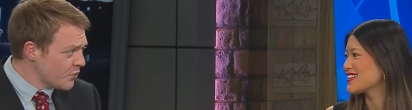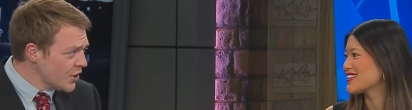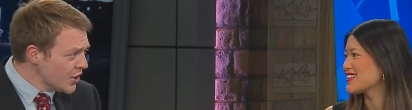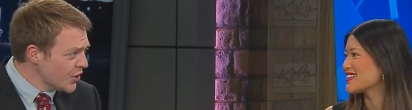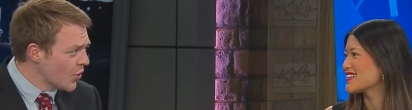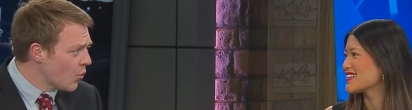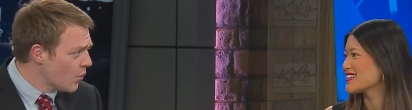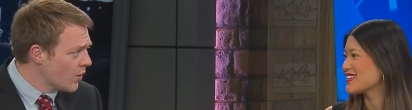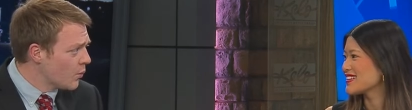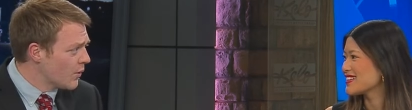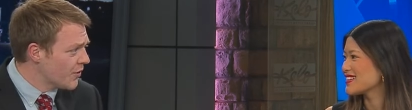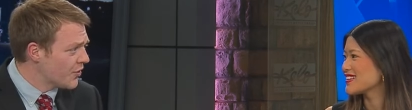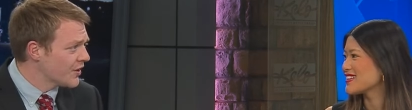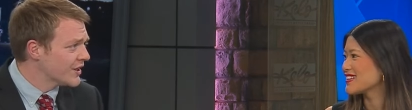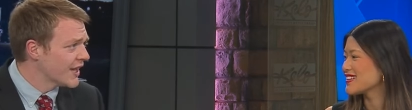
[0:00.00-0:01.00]
Speaker 1: you know,
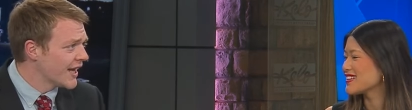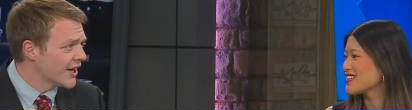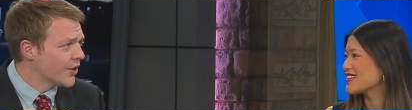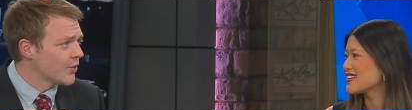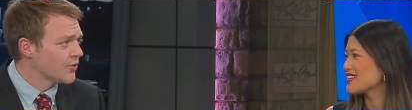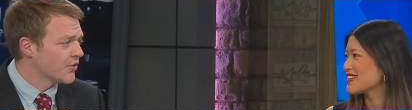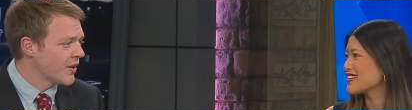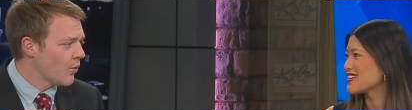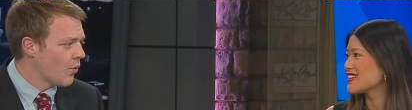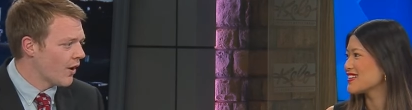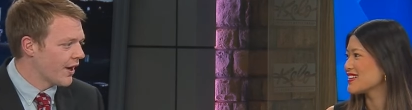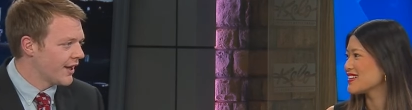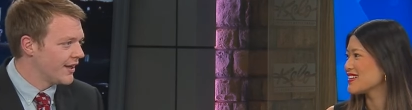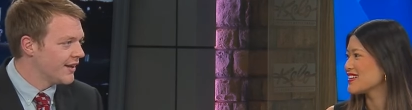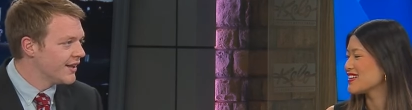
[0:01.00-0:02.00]
with the Legos, they
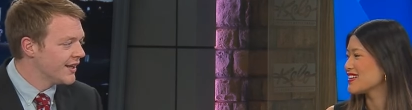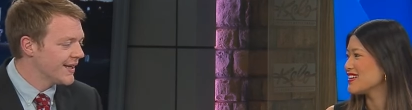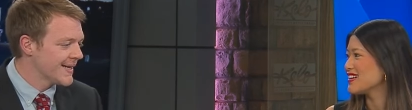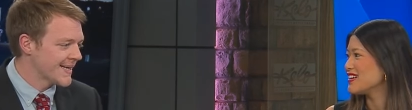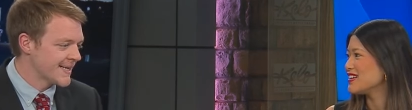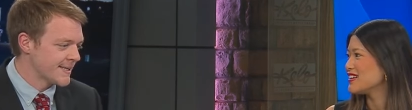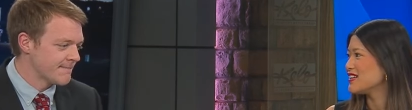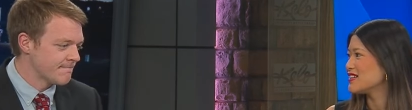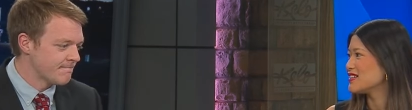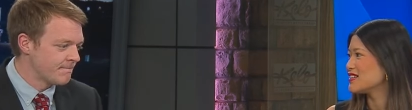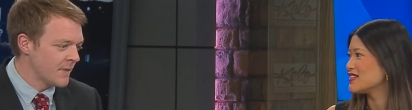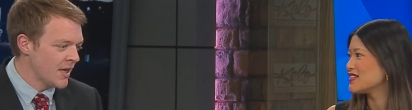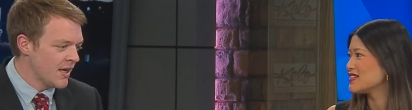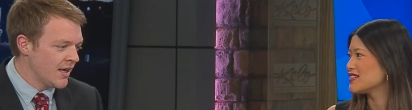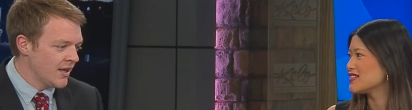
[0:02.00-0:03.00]
wanted um,
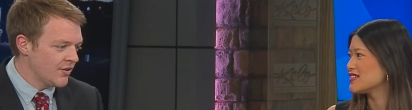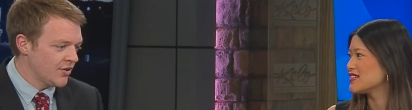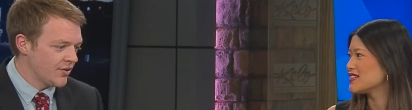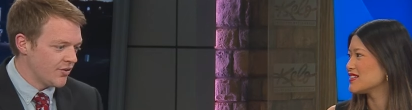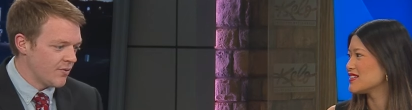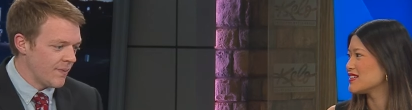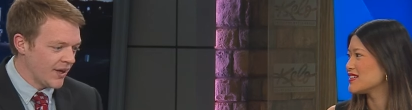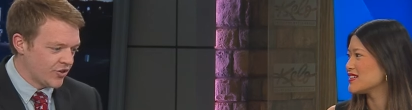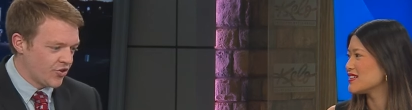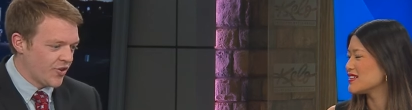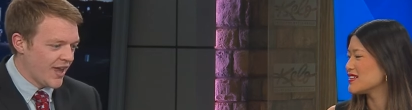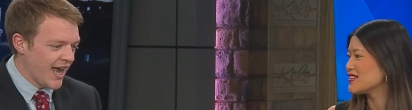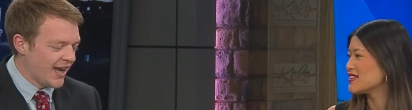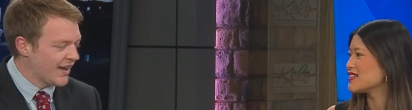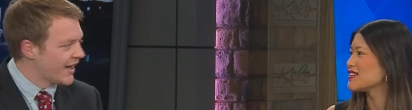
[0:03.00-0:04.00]
to, to make sure they
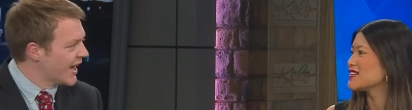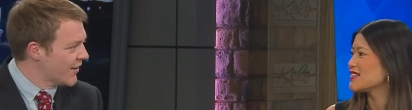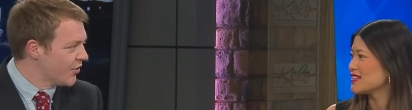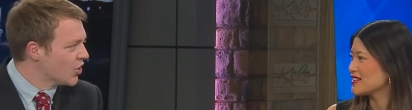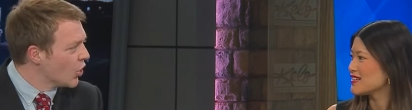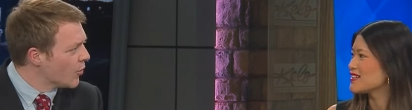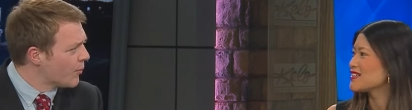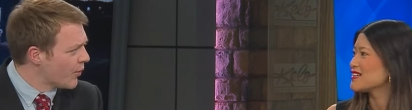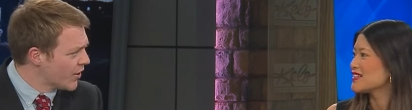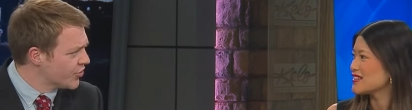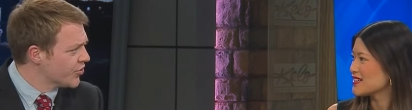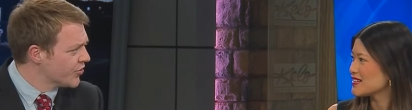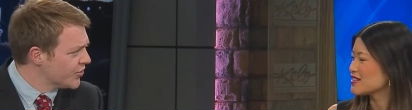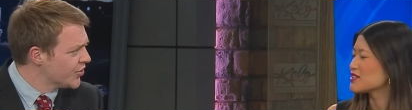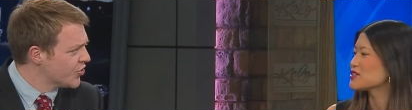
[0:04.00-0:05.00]
had a kind of a low
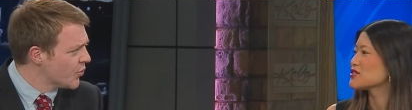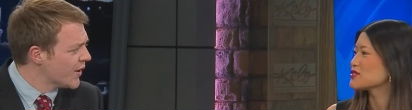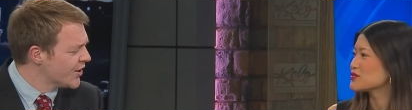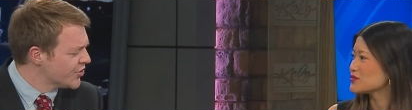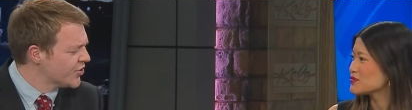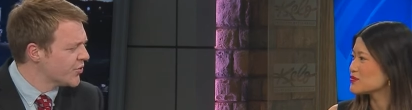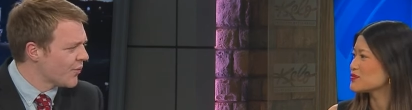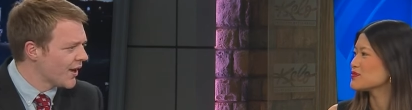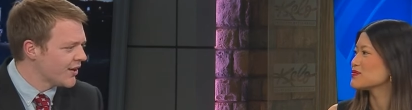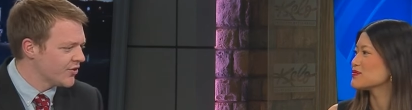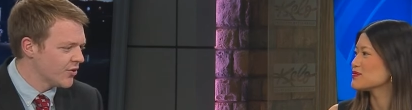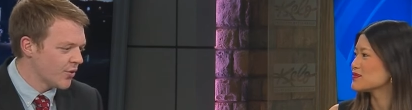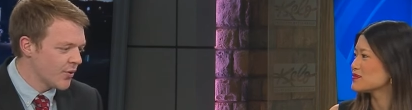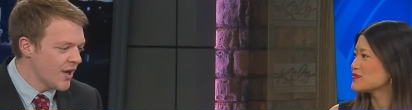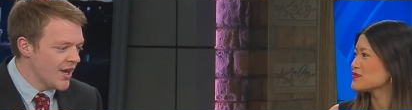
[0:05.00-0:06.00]
pressure situation, right?
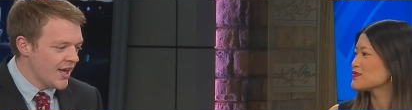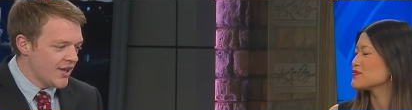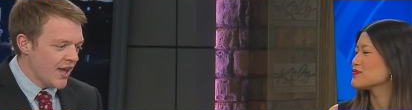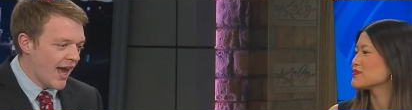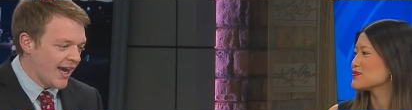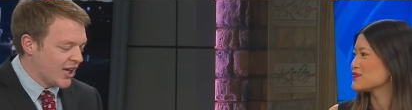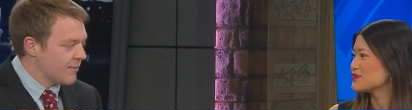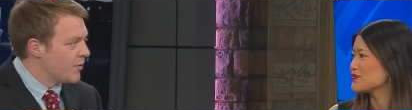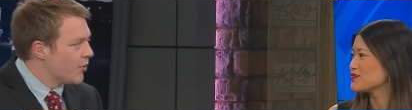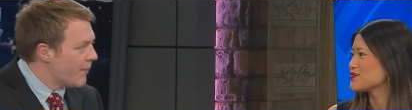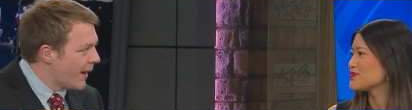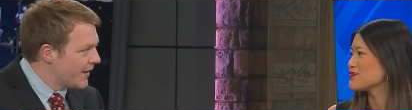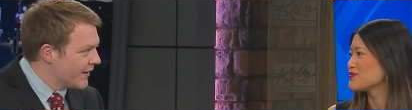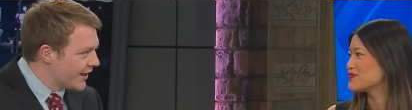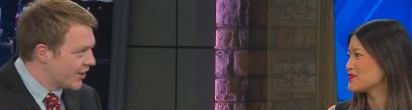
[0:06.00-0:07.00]
So I could build
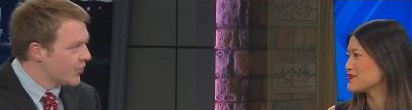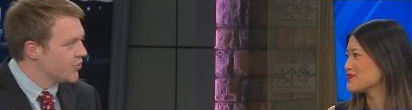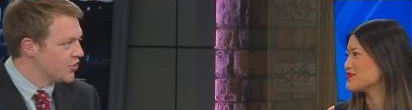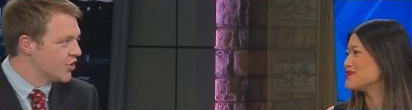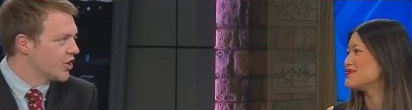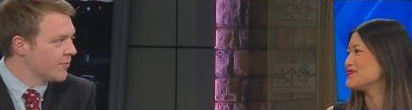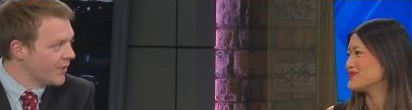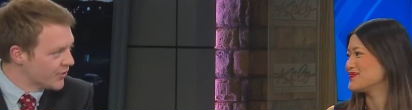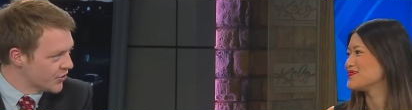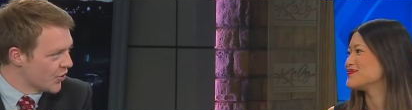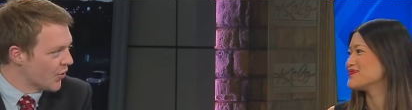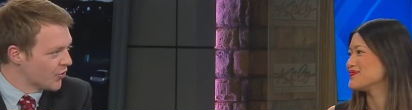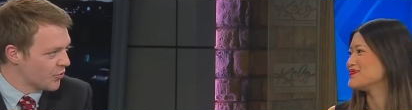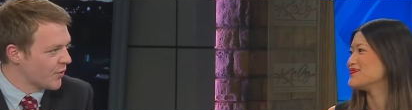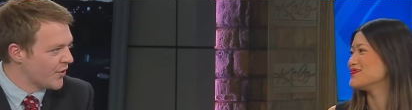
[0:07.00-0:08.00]
my Legos, you could build
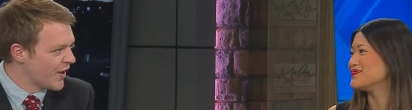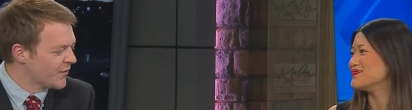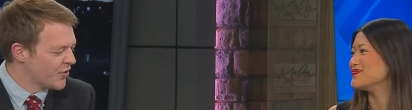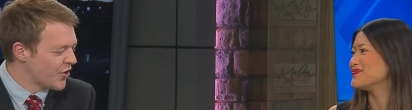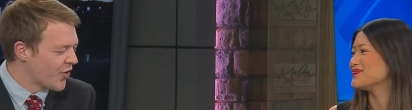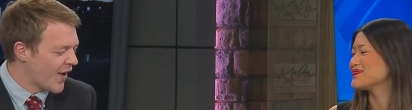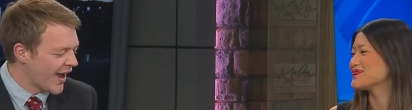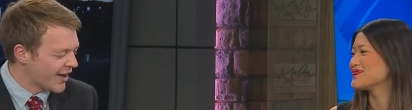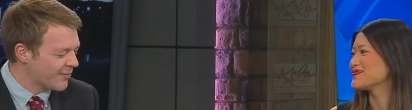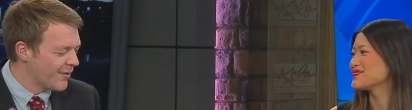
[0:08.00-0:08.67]
yours. Mm -hmm. We don't have to mm-hmm. interact,